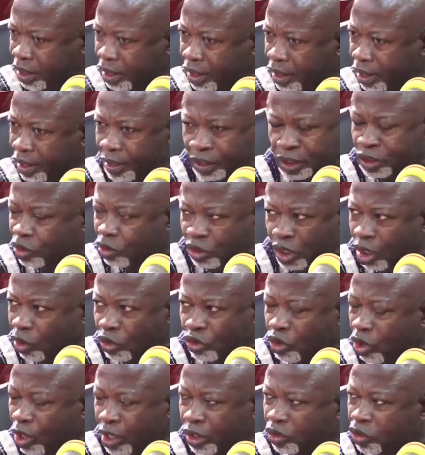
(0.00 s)
He's not
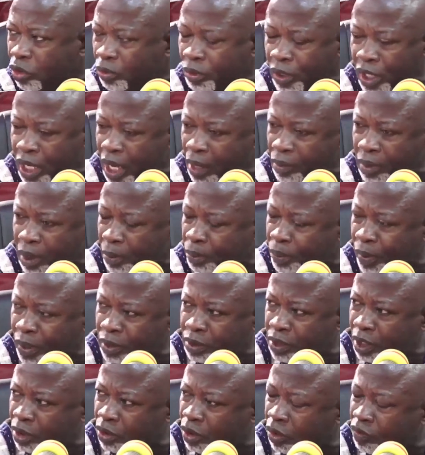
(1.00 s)
going to become the
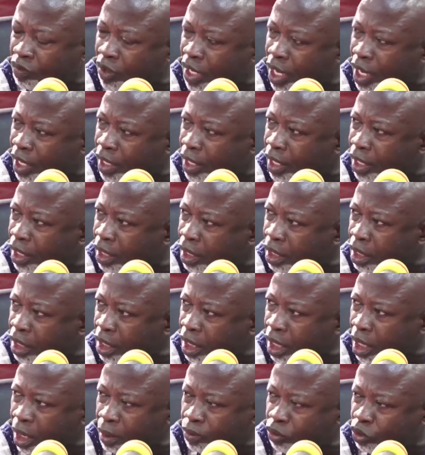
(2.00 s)
president of Ghana
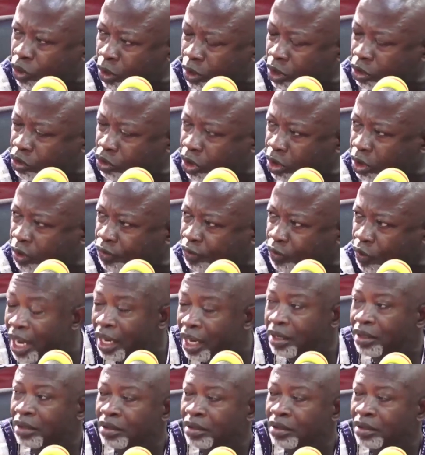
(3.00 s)
come 2024.